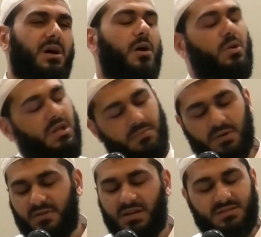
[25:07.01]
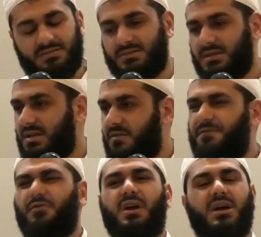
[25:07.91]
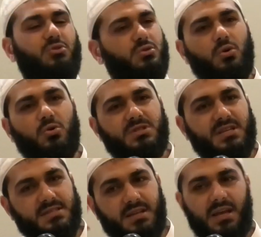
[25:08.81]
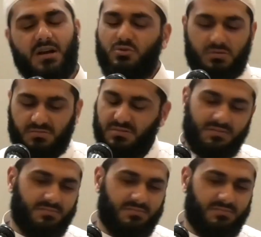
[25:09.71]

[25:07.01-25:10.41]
Oh wallah brother, 300 calls yesterday, I couldn't.